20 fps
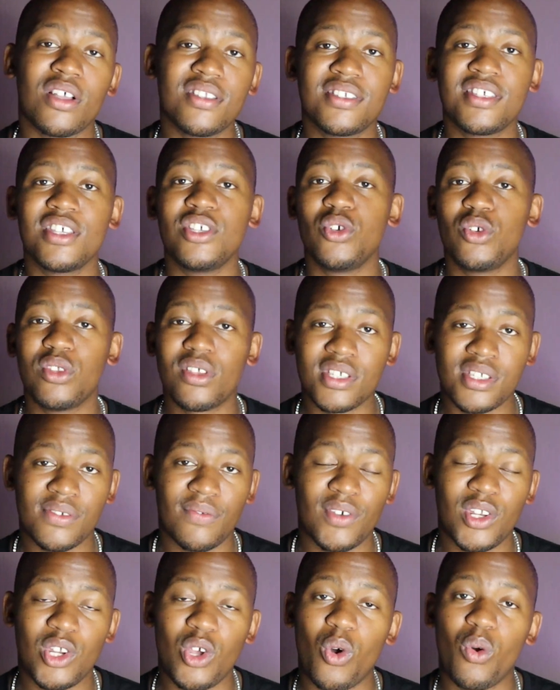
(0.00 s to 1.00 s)
continue this
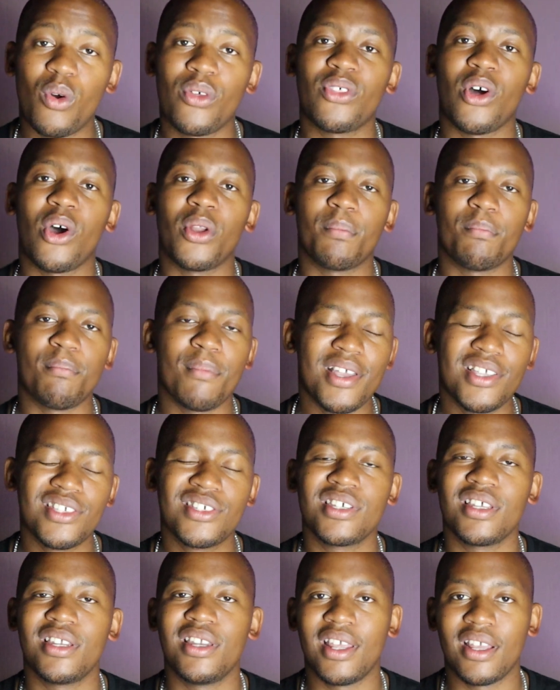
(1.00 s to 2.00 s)
video without
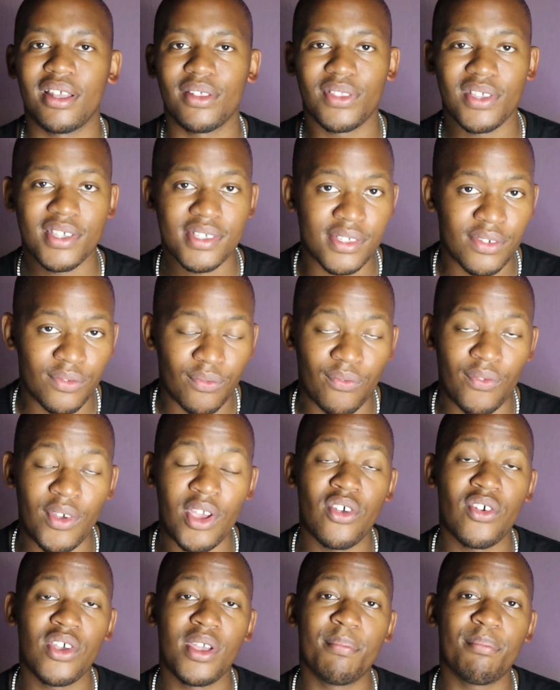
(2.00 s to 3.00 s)
mentioning this
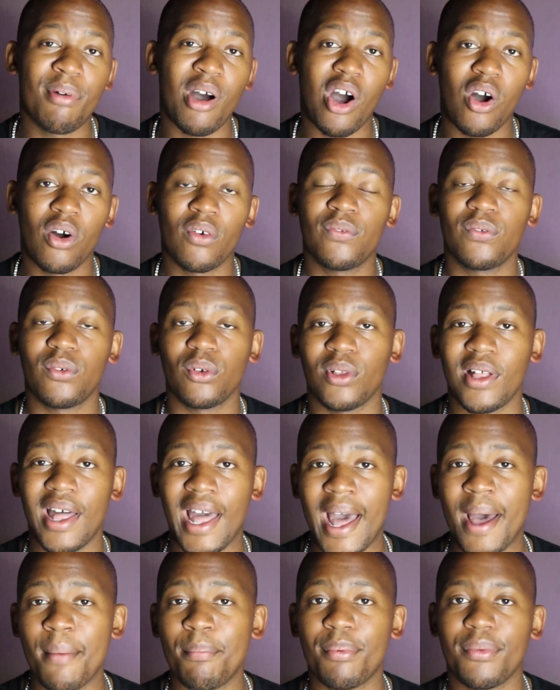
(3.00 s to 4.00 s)
very powerful
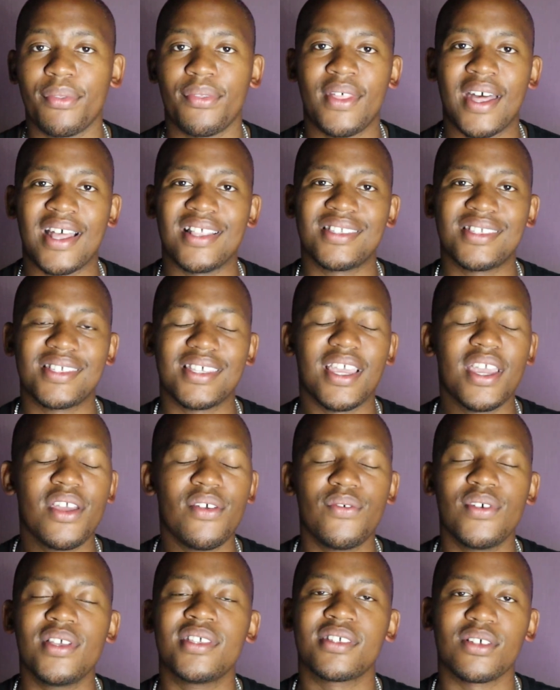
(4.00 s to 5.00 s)
app that
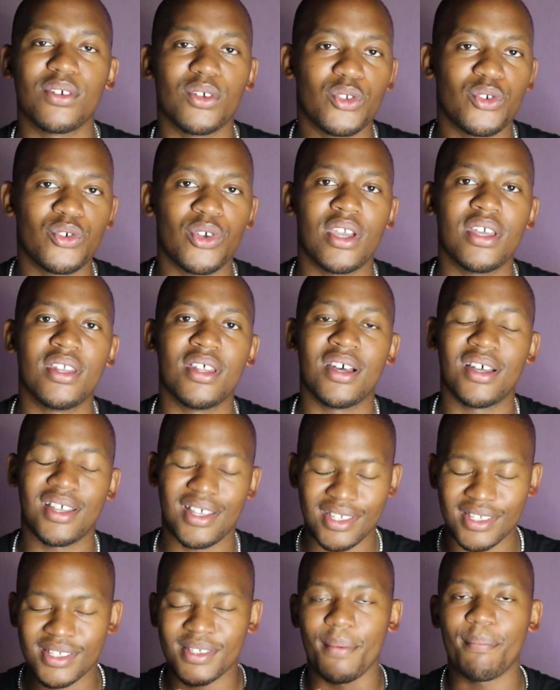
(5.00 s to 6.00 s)
every single trader
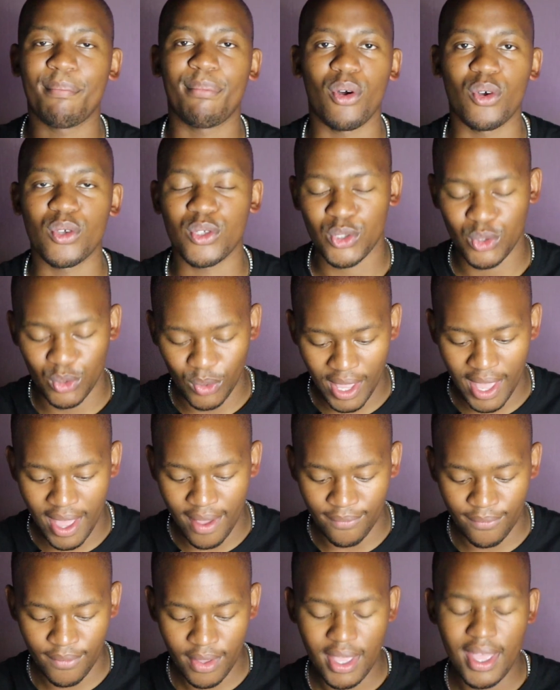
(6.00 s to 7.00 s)
is supposed to
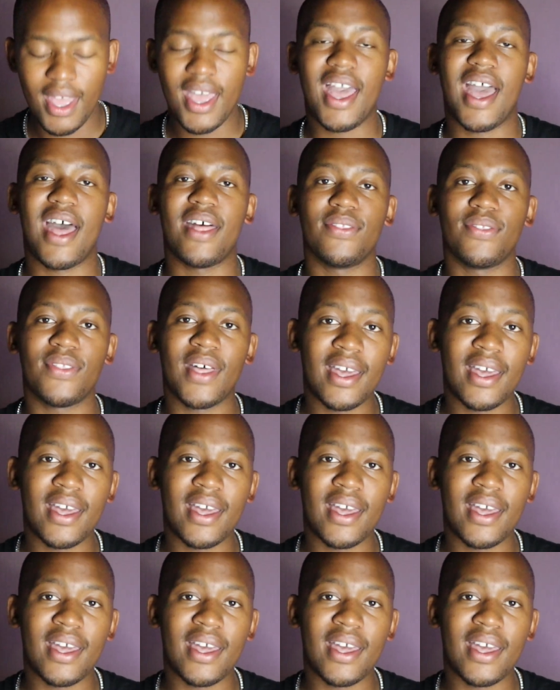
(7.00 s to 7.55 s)
have, and